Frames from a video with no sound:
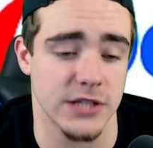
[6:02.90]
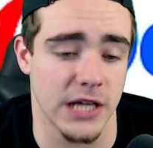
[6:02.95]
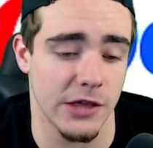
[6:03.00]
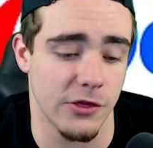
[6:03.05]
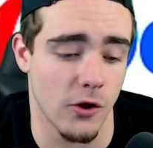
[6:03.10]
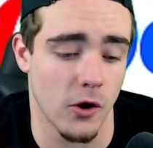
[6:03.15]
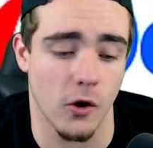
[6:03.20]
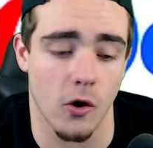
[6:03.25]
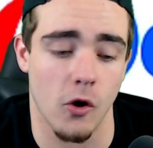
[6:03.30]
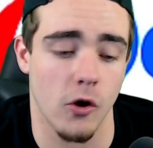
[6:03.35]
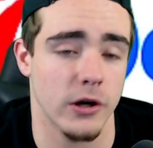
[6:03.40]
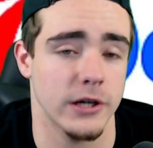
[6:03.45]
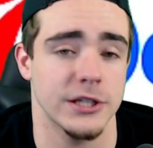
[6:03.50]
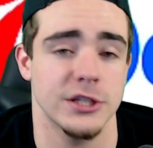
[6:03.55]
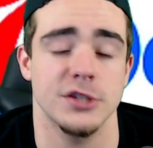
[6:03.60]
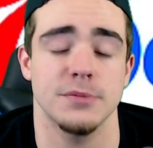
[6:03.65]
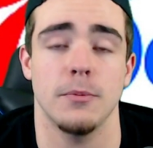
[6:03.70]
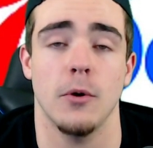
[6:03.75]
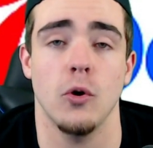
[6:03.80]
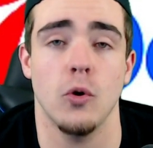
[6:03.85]
I thought Harden
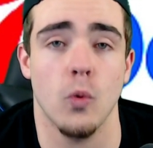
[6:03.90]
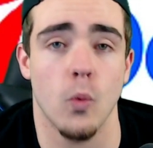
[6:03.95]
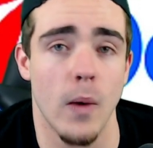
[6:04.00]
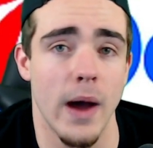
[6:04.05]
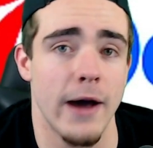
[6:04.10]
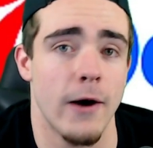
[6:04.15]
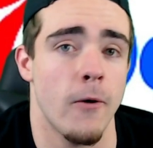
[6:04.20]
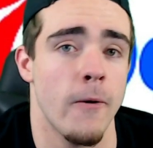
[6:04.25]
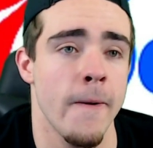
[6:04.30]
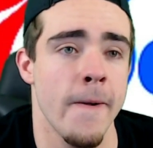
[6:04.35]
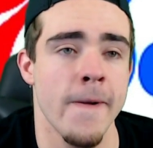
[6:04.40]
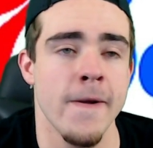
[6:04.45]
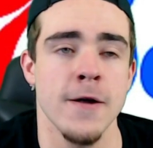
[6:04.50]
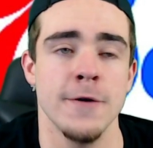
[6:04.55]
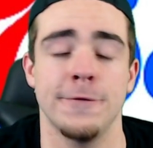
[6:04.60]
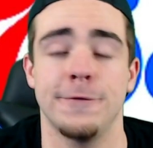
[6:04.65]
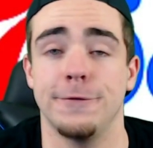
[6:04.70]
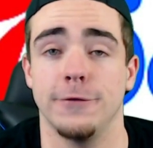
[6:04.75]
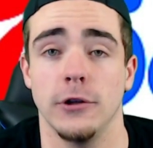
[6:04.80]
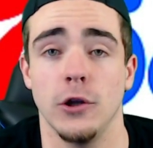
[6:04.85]
spoke well,
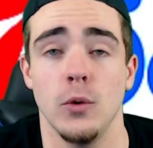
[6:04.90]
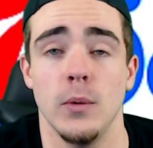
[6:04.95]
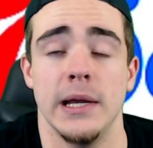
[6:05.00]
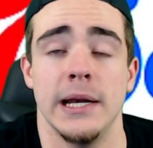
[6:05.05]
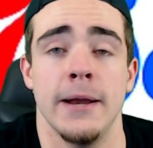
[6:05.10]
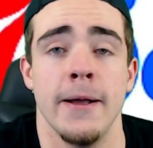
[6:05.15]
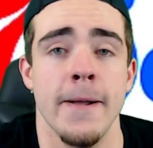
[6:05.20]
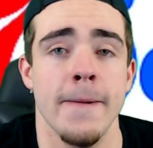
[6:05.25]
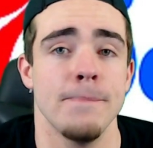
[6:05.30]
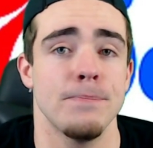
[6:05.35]
fluent.